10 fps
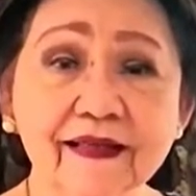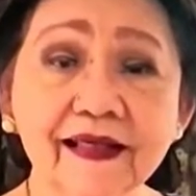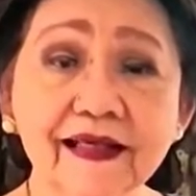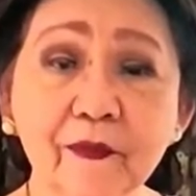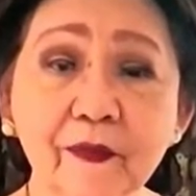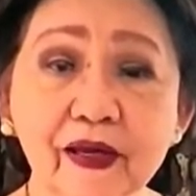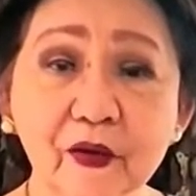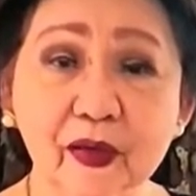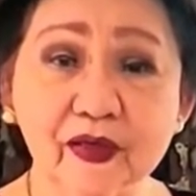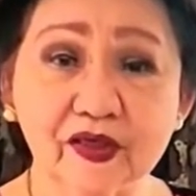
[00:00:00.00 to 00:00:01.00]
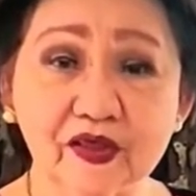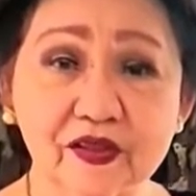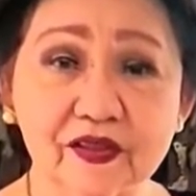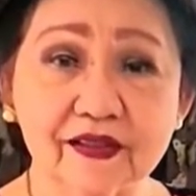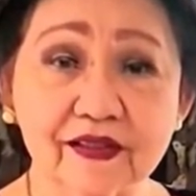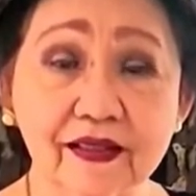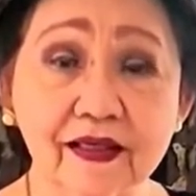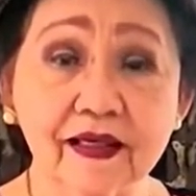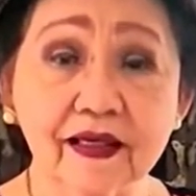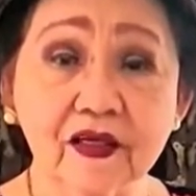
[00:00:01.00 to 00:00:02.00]
Here are my questions.
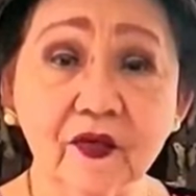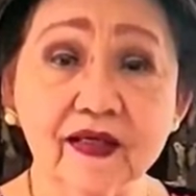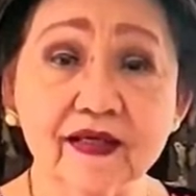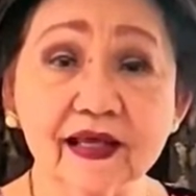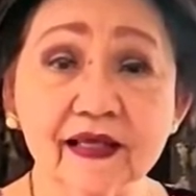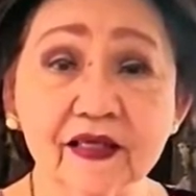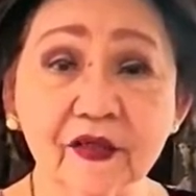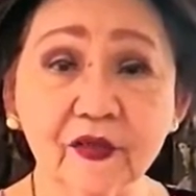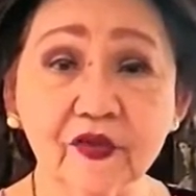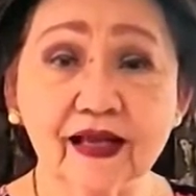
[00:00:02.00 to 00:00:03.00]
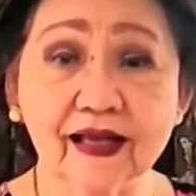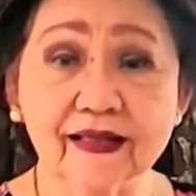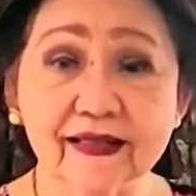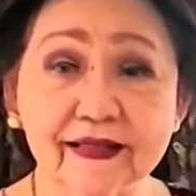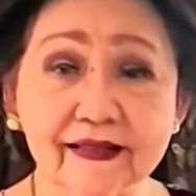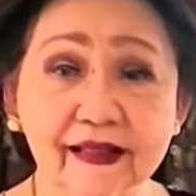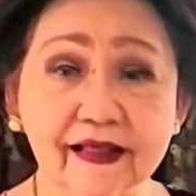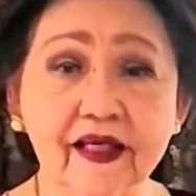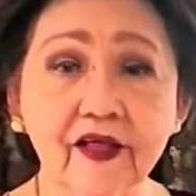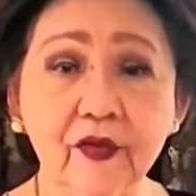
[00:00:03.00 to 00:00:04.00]
You are such a good dancer,
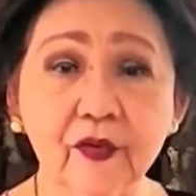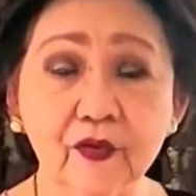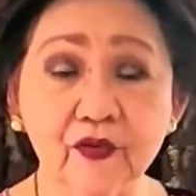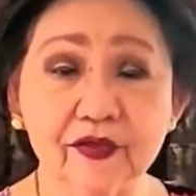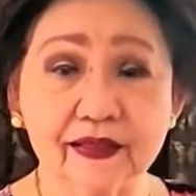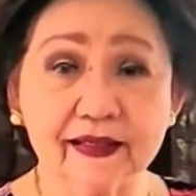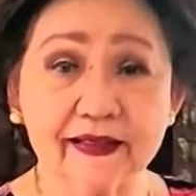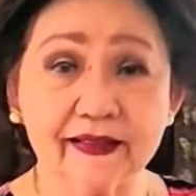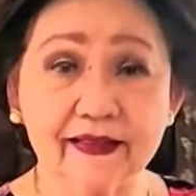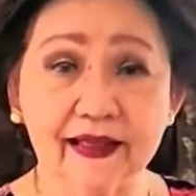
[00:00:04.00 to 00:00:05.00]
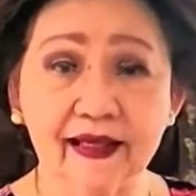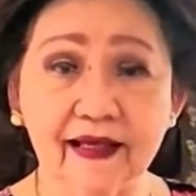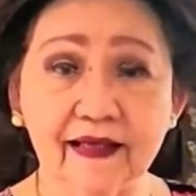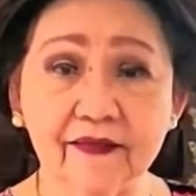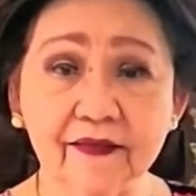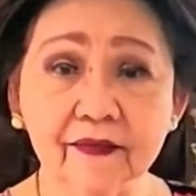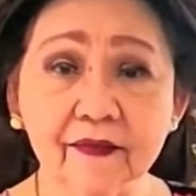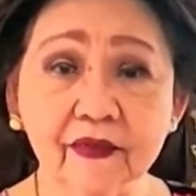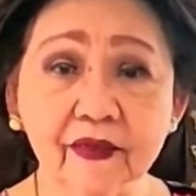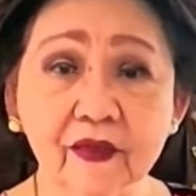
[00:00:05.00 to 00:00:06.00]
and I know you started young.
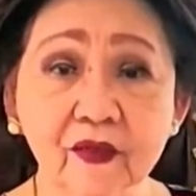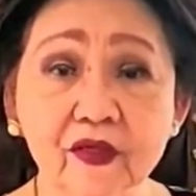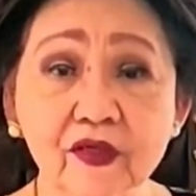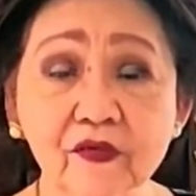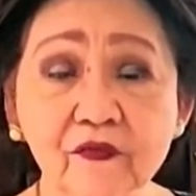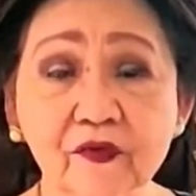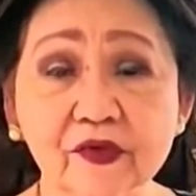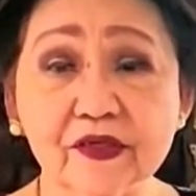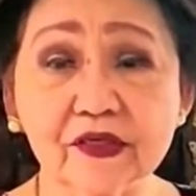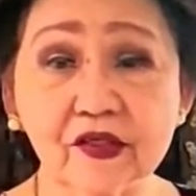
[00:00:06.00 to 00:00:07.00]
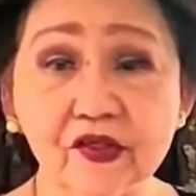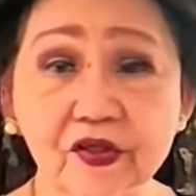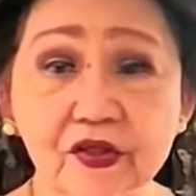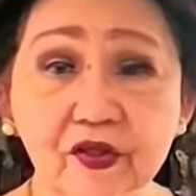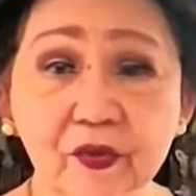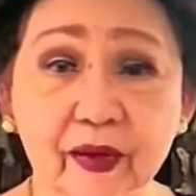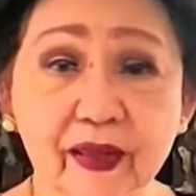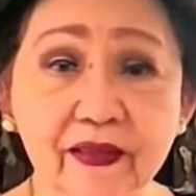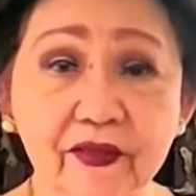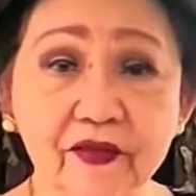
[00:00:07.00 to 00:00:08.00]
Who was your first teacher or
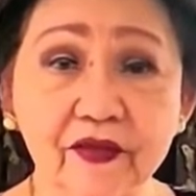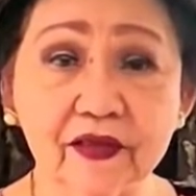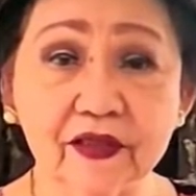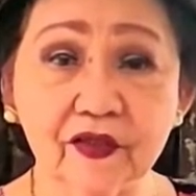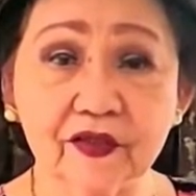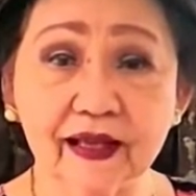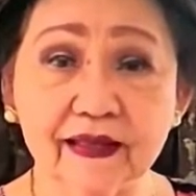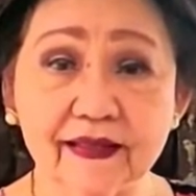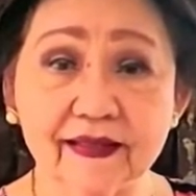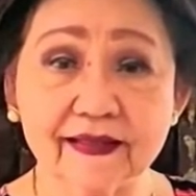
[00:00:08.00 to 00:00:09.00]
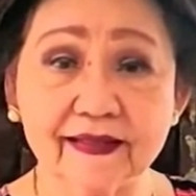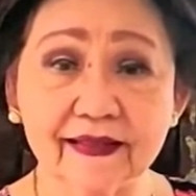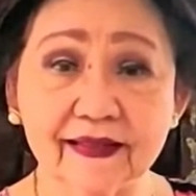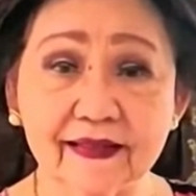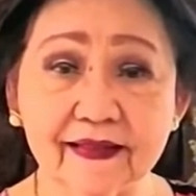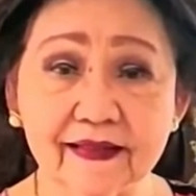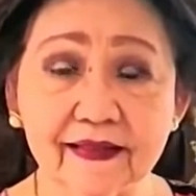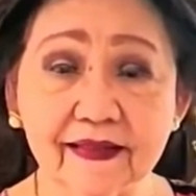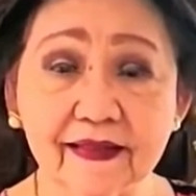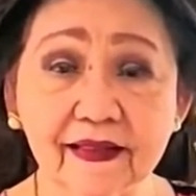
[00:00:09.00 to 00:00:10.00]
mentor in your dancing skills?
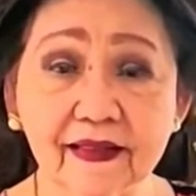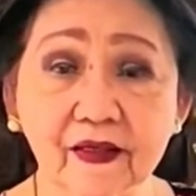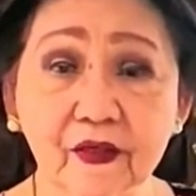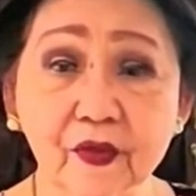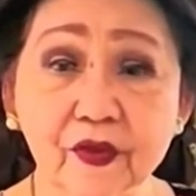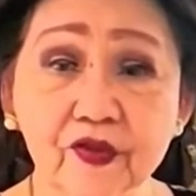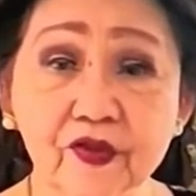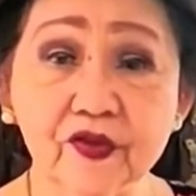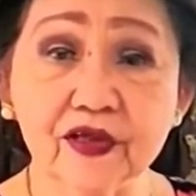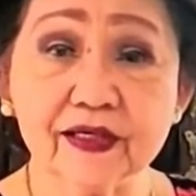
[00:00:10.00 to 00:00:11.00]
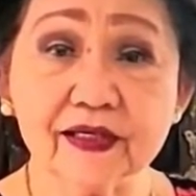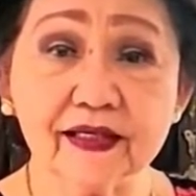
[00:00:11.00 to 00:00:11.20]
Or did you just